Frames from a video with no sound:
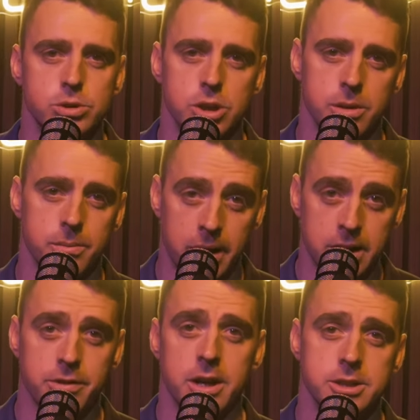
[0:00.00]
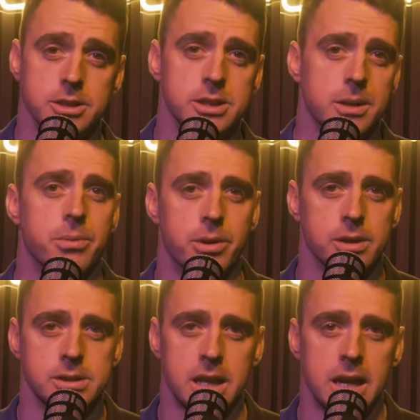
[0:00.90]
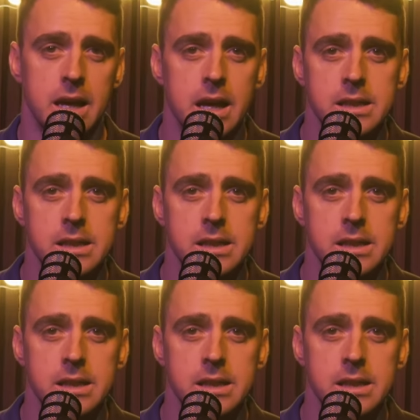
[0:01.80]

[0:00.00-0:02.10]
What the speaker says: to manufacture the same products there,